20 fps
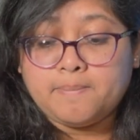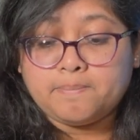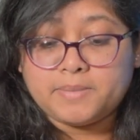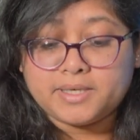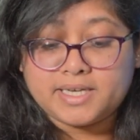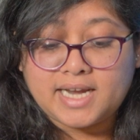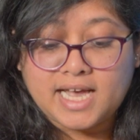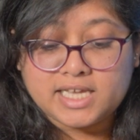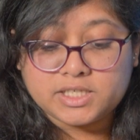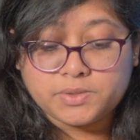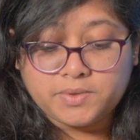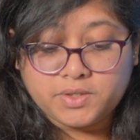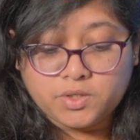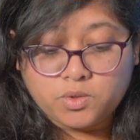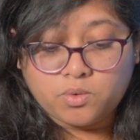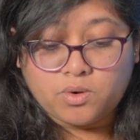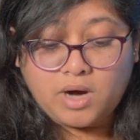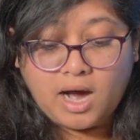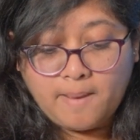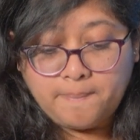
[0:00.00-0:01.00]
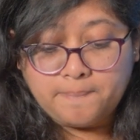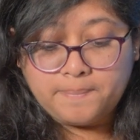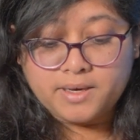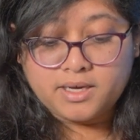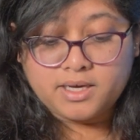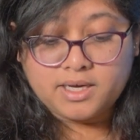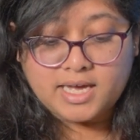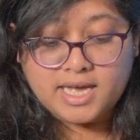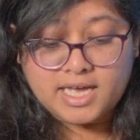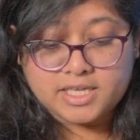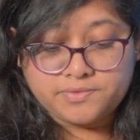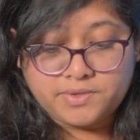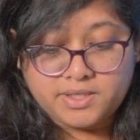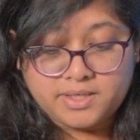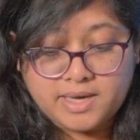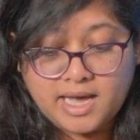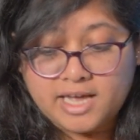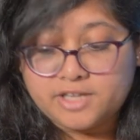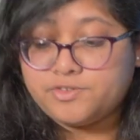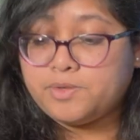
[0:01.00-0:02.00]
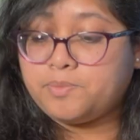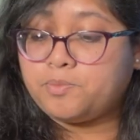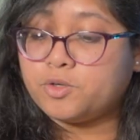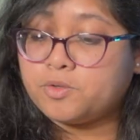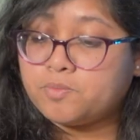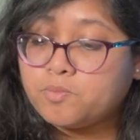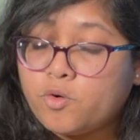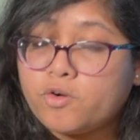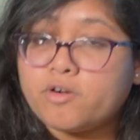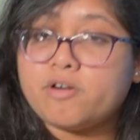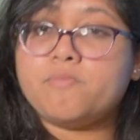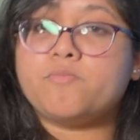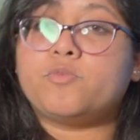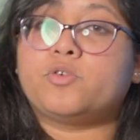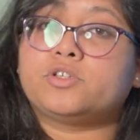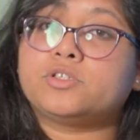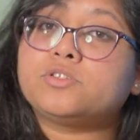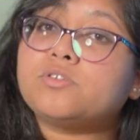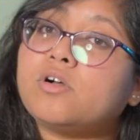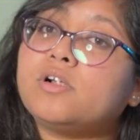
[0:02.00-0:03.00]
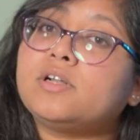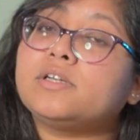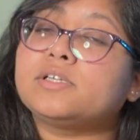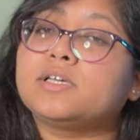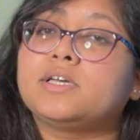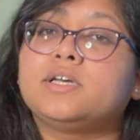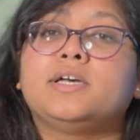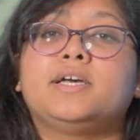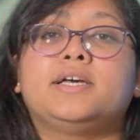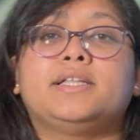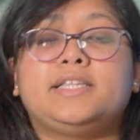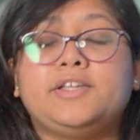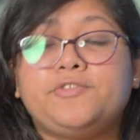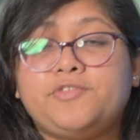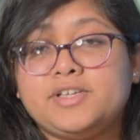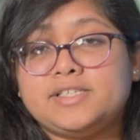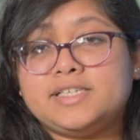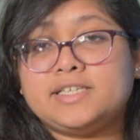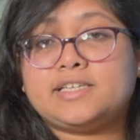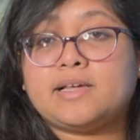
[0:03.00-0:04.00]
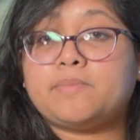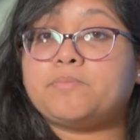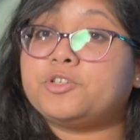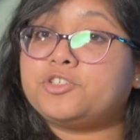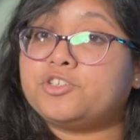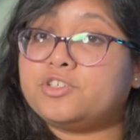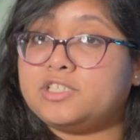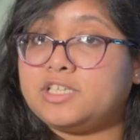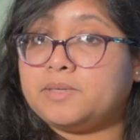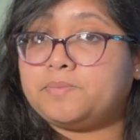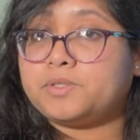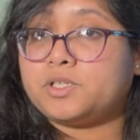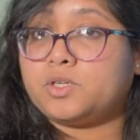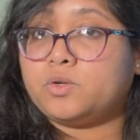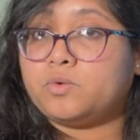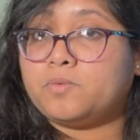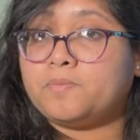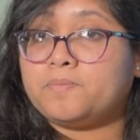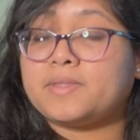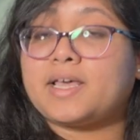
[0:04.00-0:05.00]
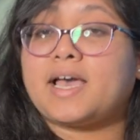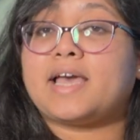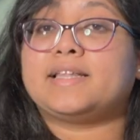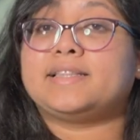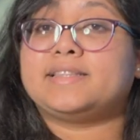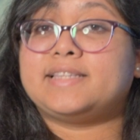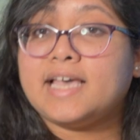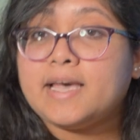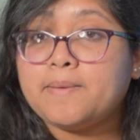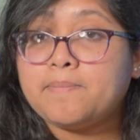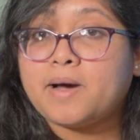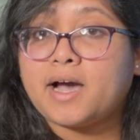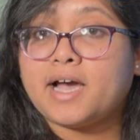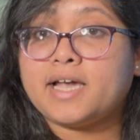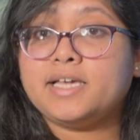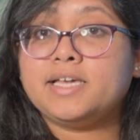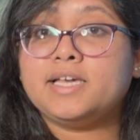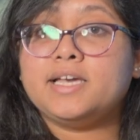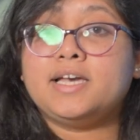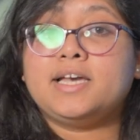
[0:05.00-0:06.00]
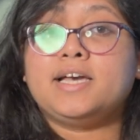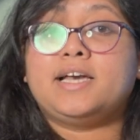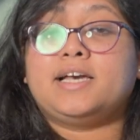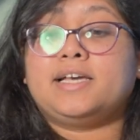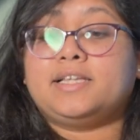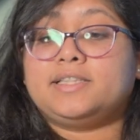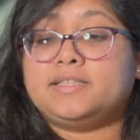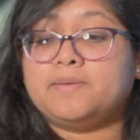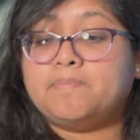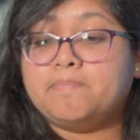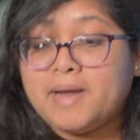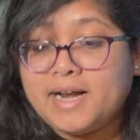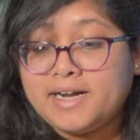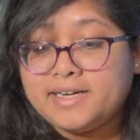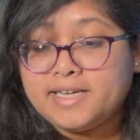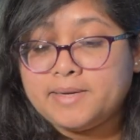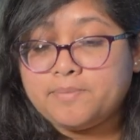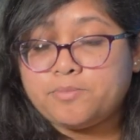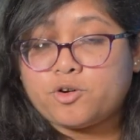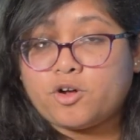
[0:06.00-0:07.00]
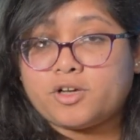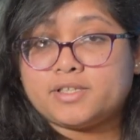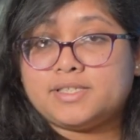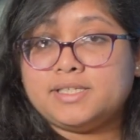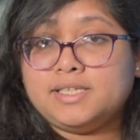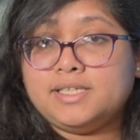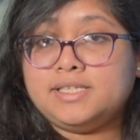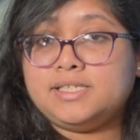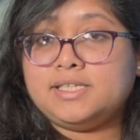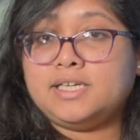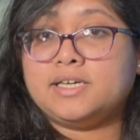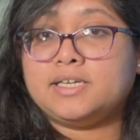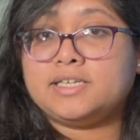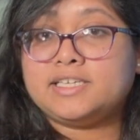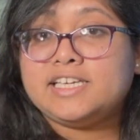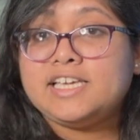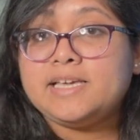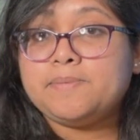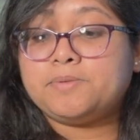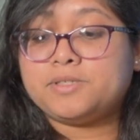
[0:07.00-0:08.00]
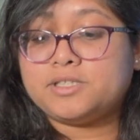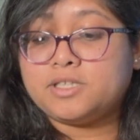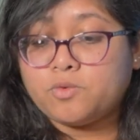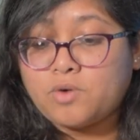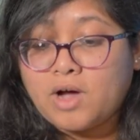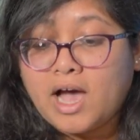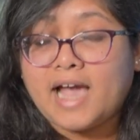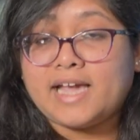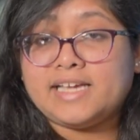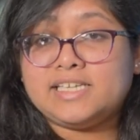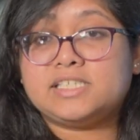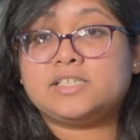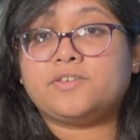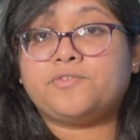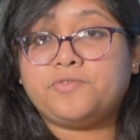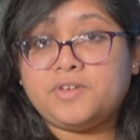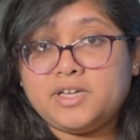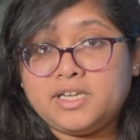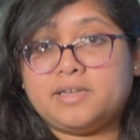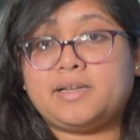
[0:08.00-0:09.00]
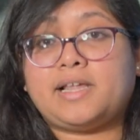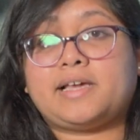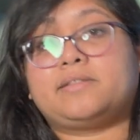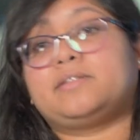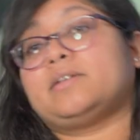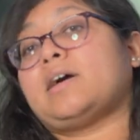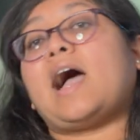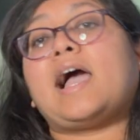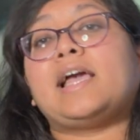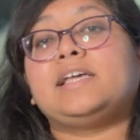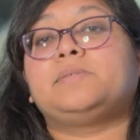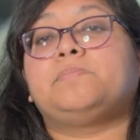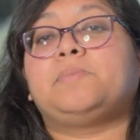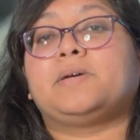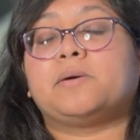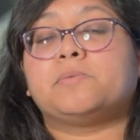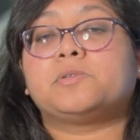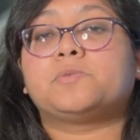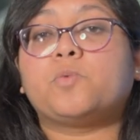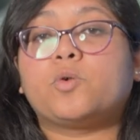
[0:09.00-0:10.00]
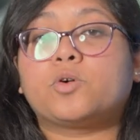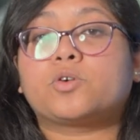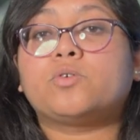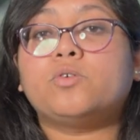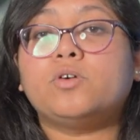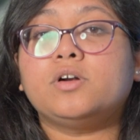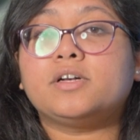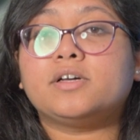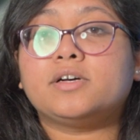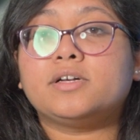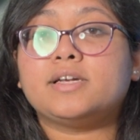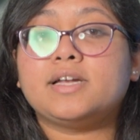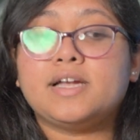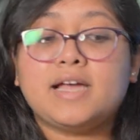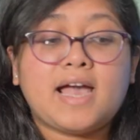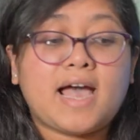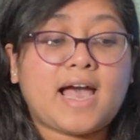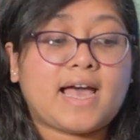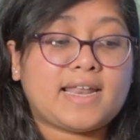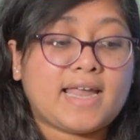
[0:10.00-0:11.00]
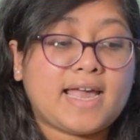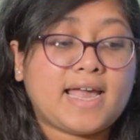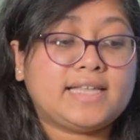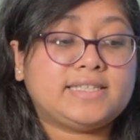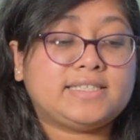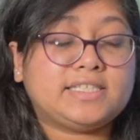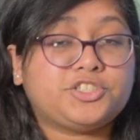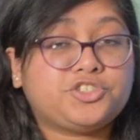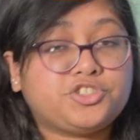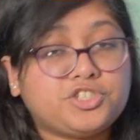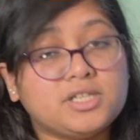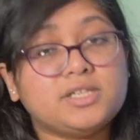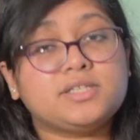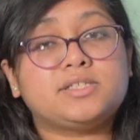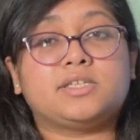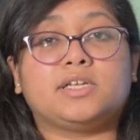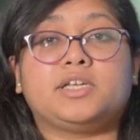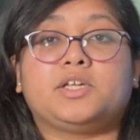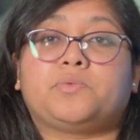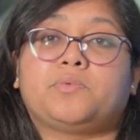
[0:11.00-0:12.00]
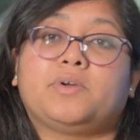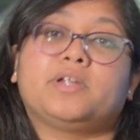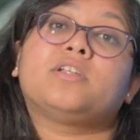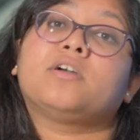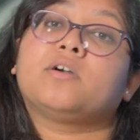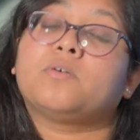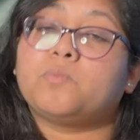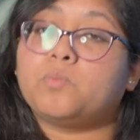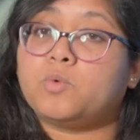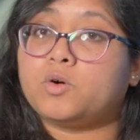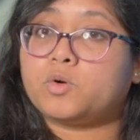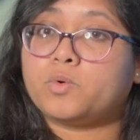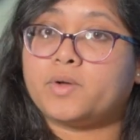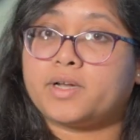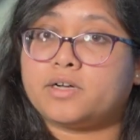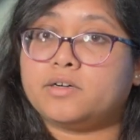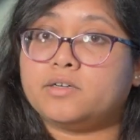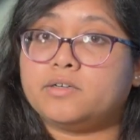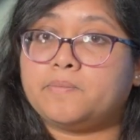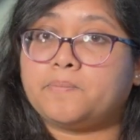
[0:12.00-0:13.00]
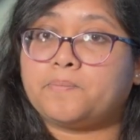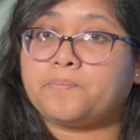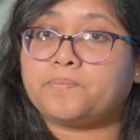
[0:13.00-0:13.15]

But as we go up, as we put more and more salt, the freezing temperature dips low. And thereby, the melting process keeps the ice the ice becomes more colder, and hence it chills the liquid more quicker.